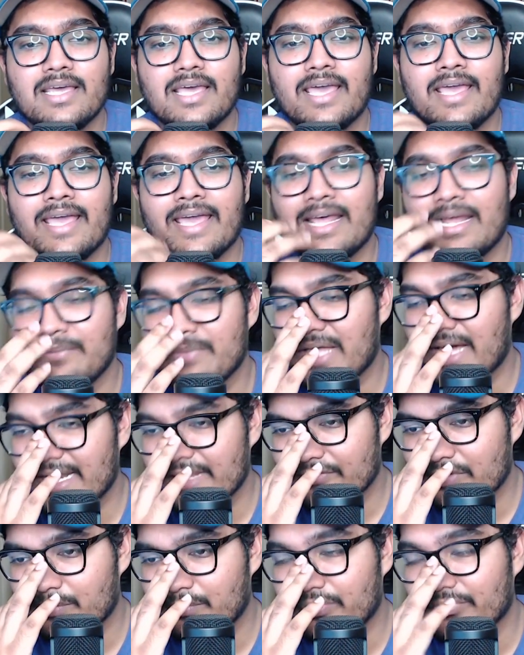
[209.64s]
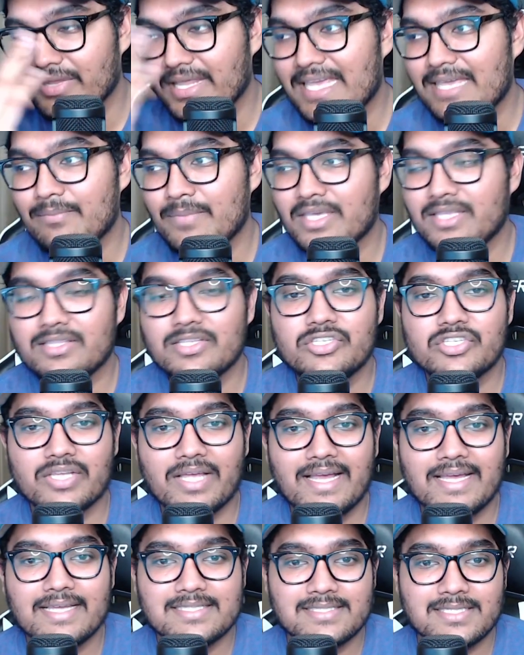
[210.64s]
And I'm not even blaming the
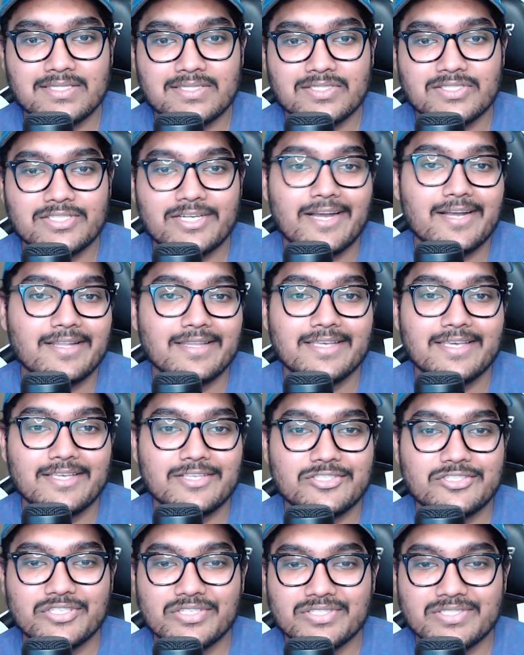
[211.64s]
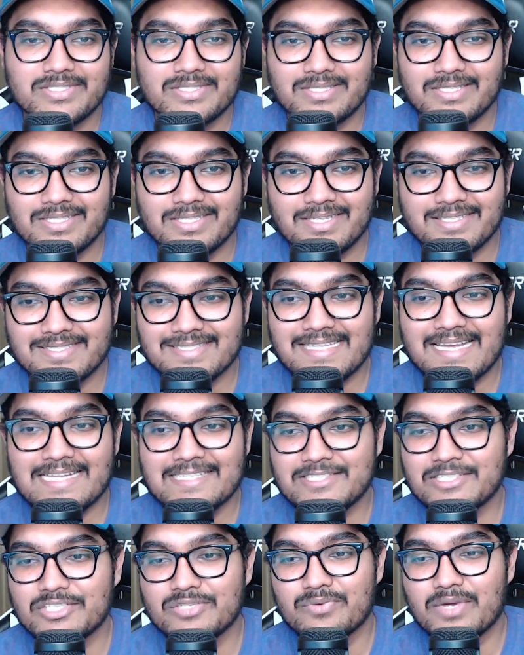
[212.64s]
Giants necessarily. It's just a sad
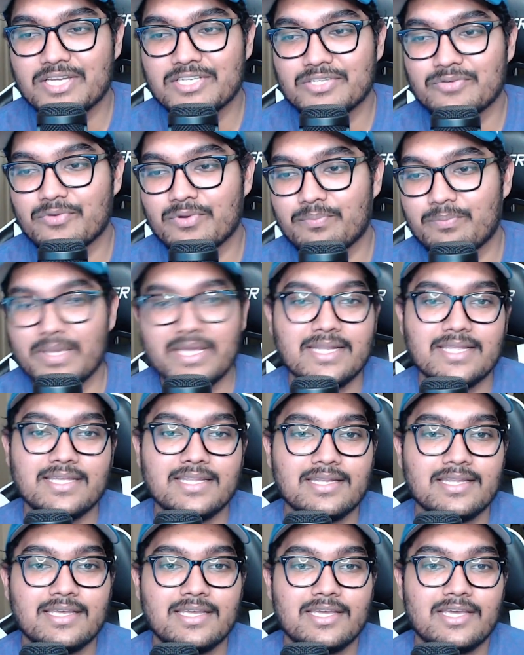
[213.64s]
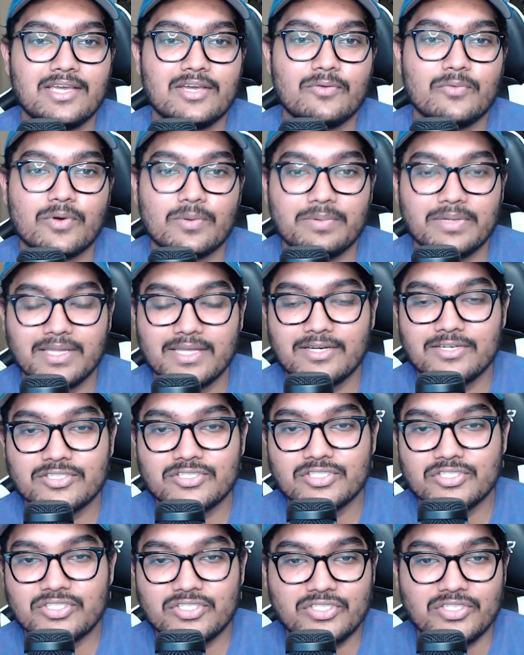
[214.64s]
situation we've been in, where players
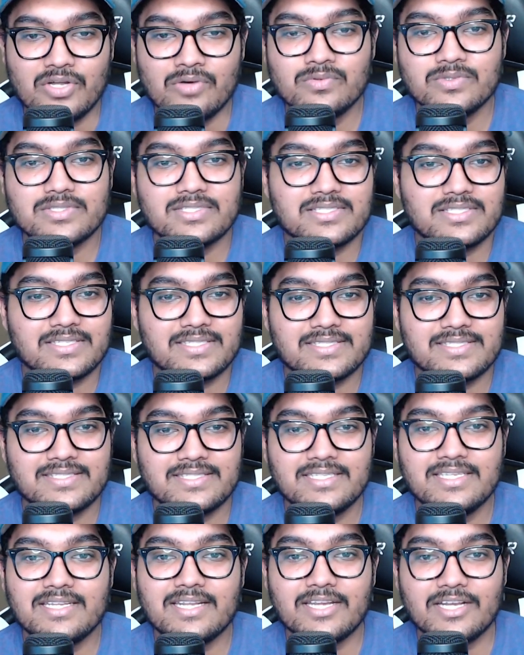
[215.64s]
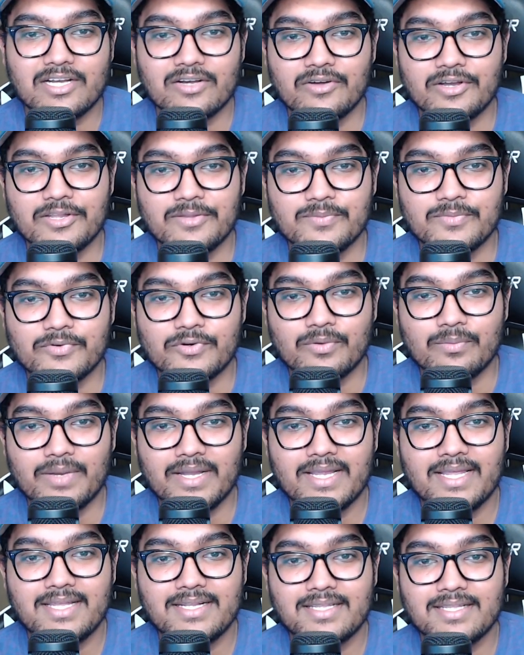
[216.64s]
just don't succeed here anymore,
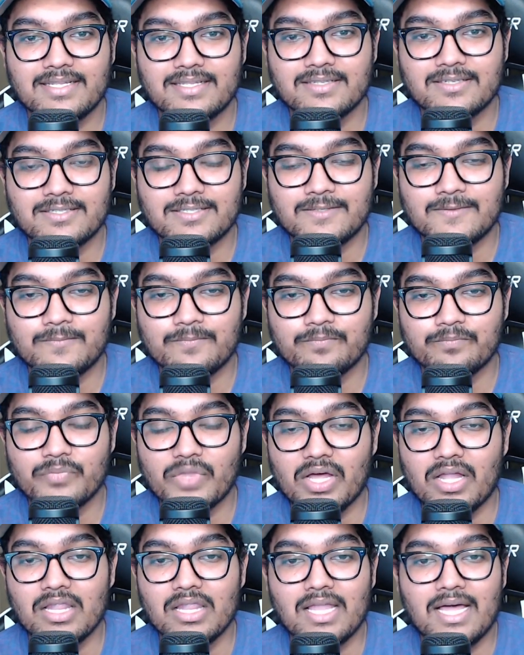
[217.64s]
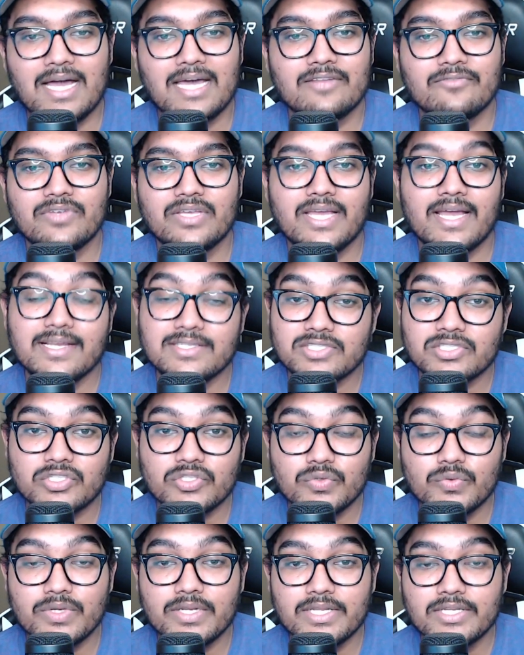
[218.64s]
man. And a lot of it has to
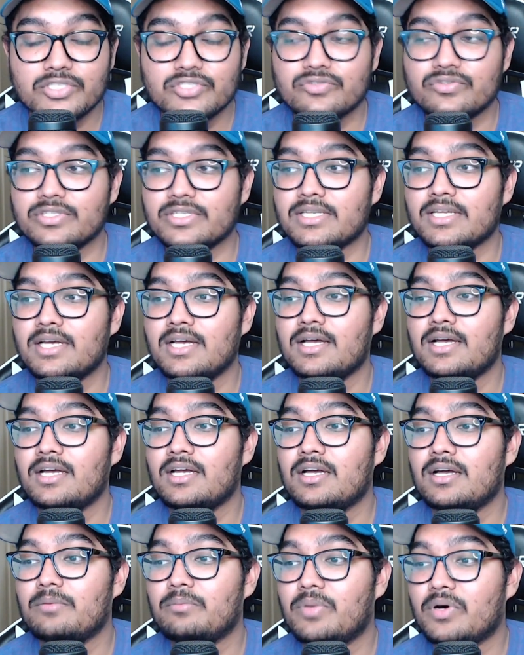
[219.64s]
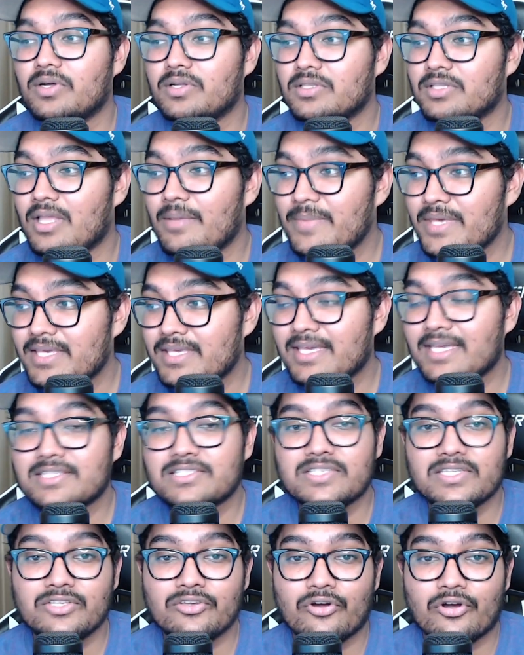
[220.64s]
do with injury. But let me get
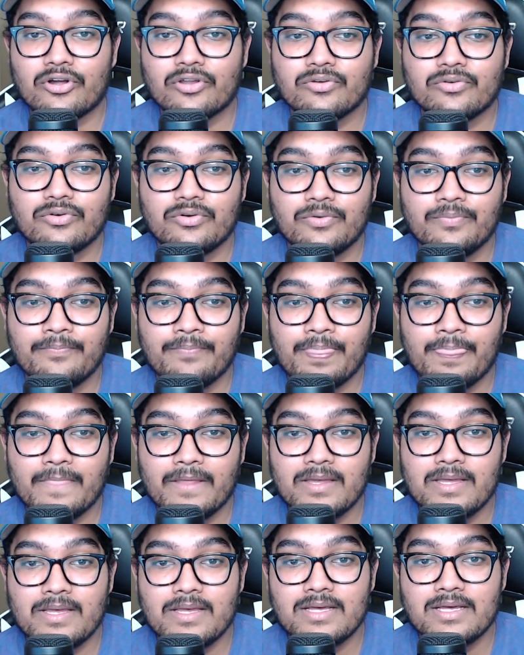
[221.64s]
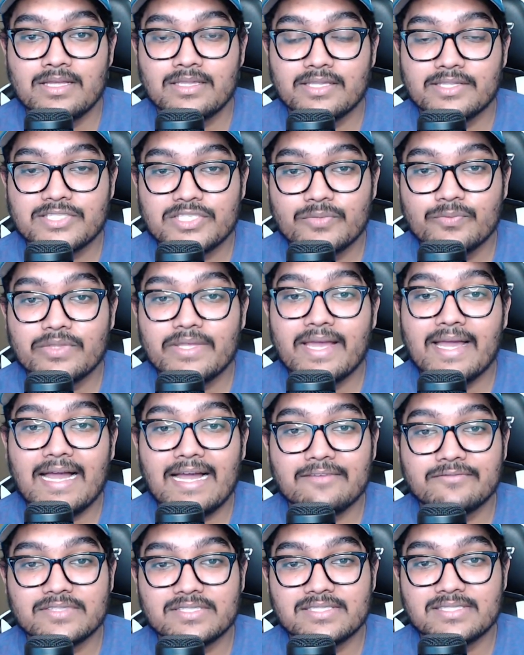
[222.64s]
to the article. Let's see what they
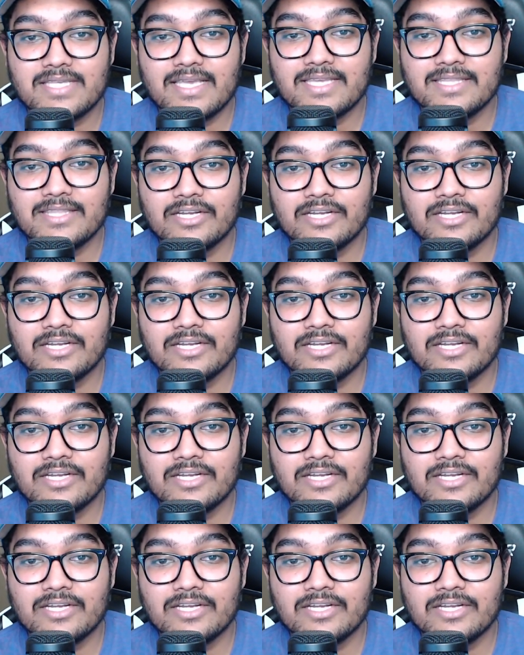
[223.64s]
have to say.